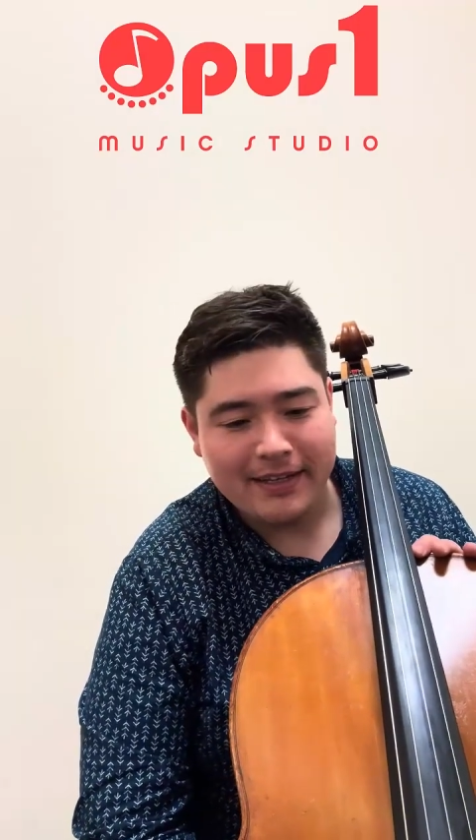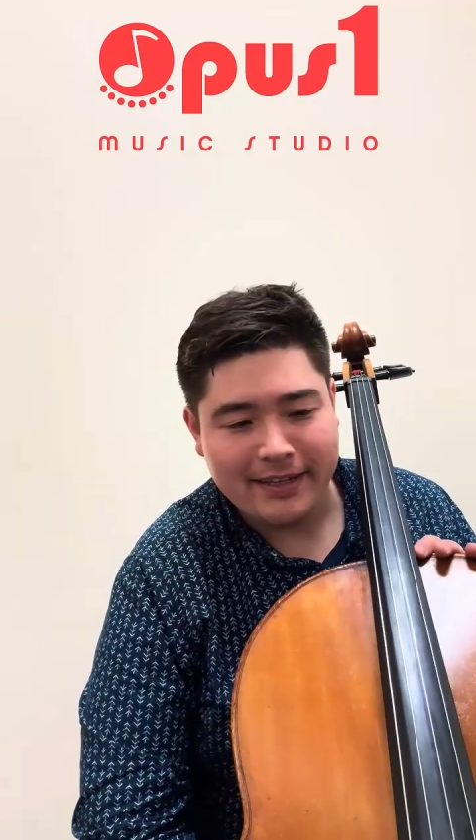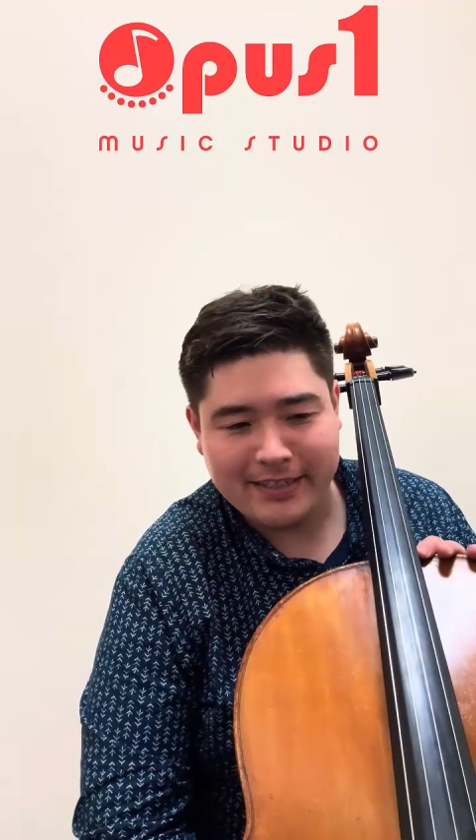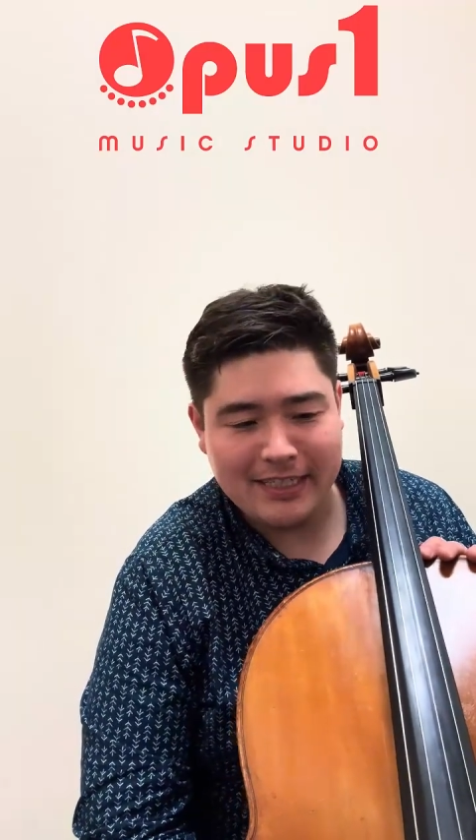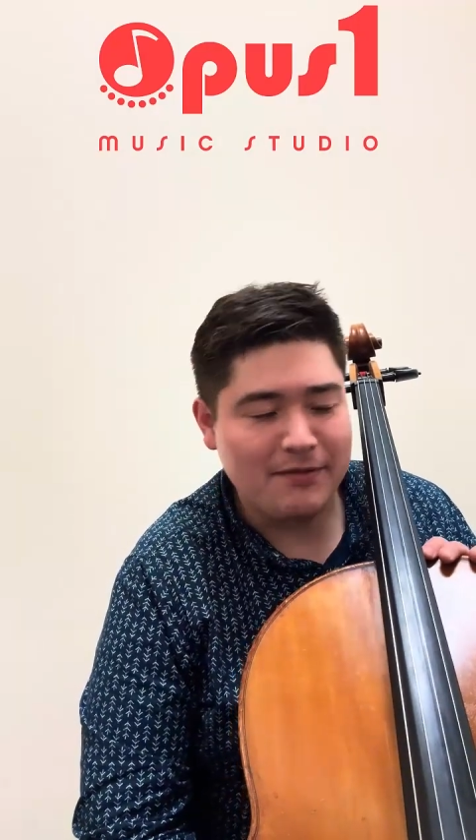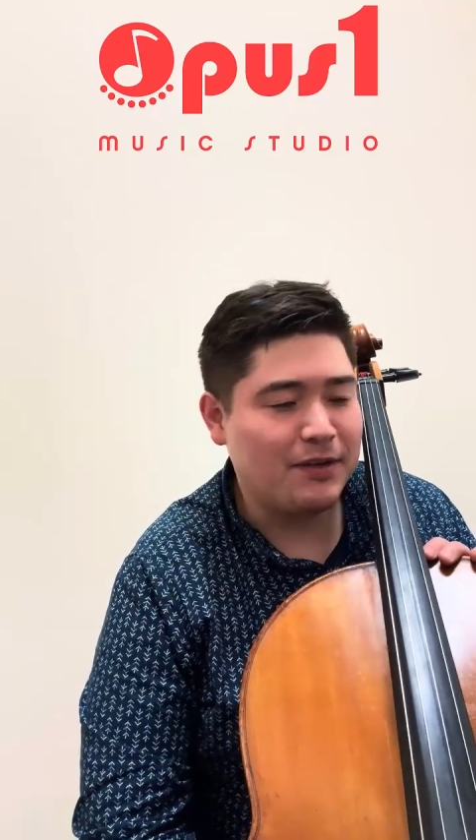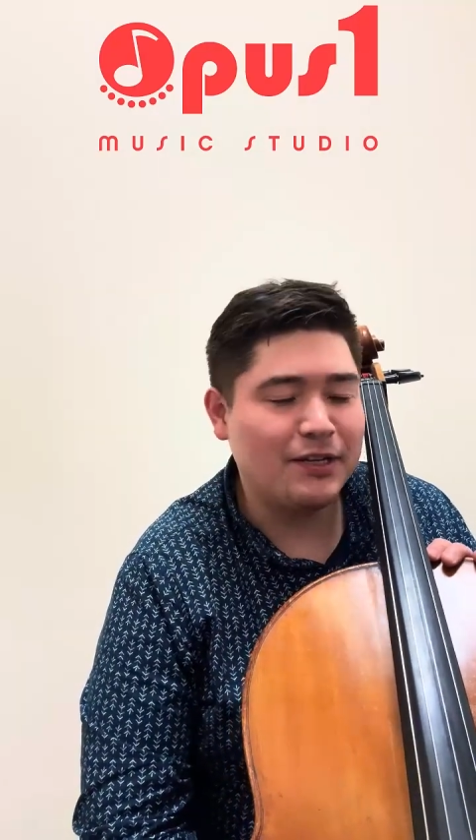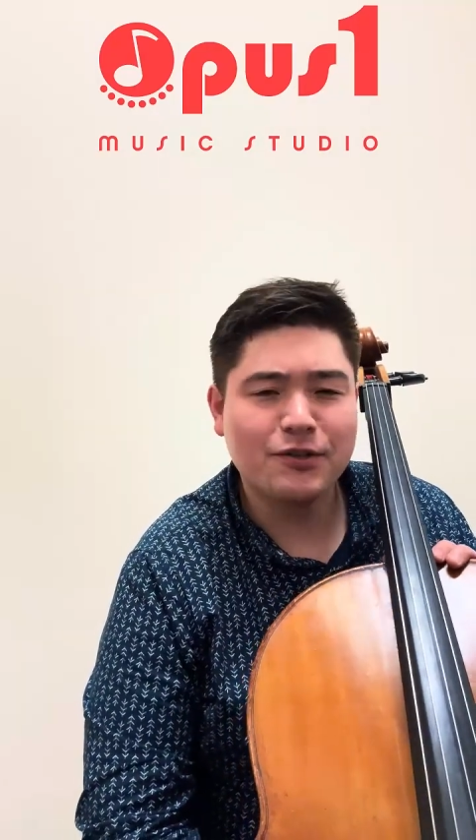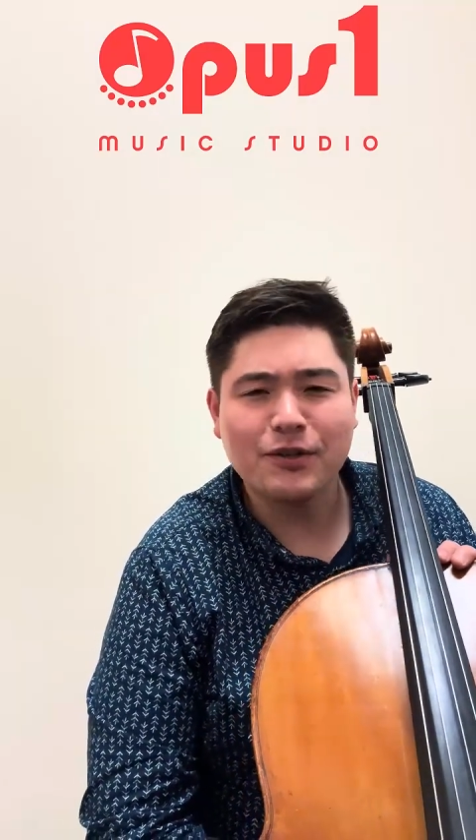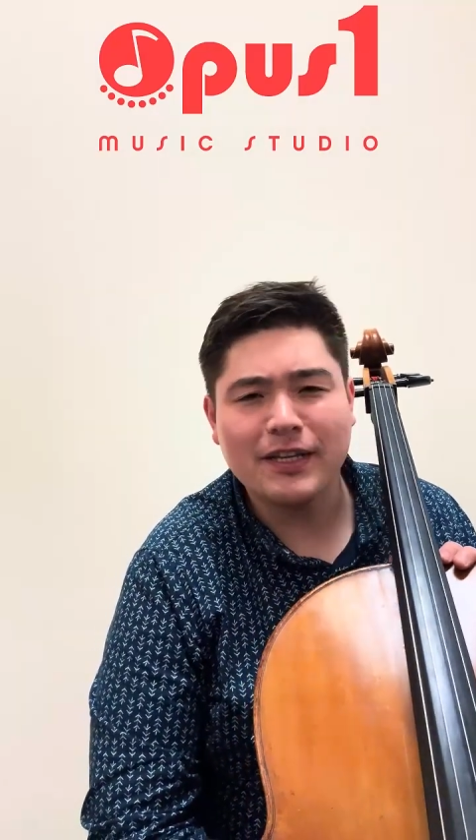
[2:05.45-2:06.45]
uh, Stephen
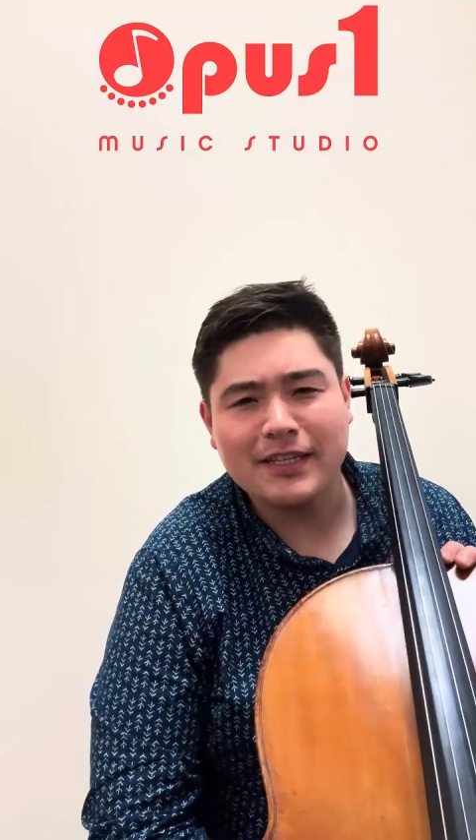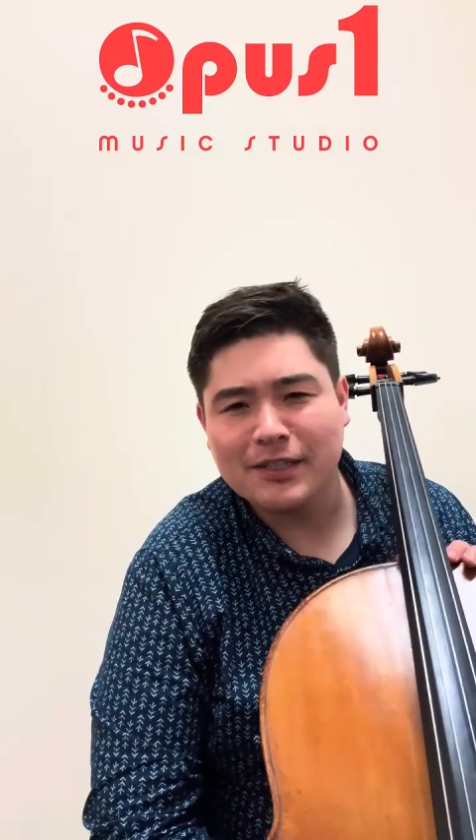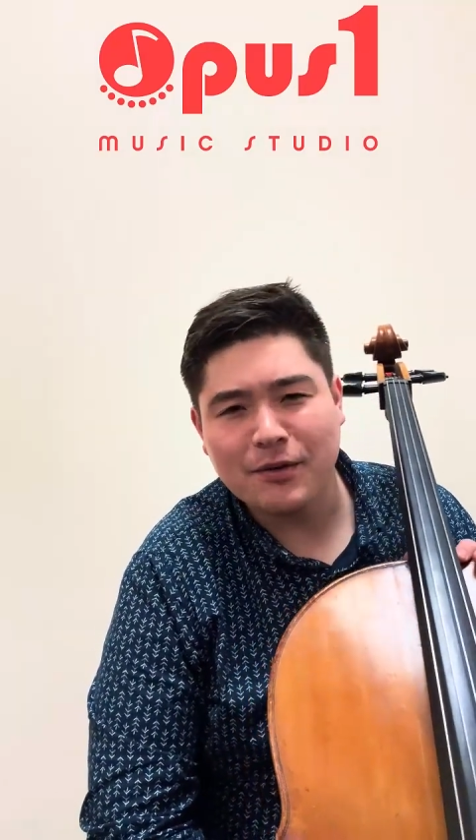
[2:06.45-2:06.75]
Isserlis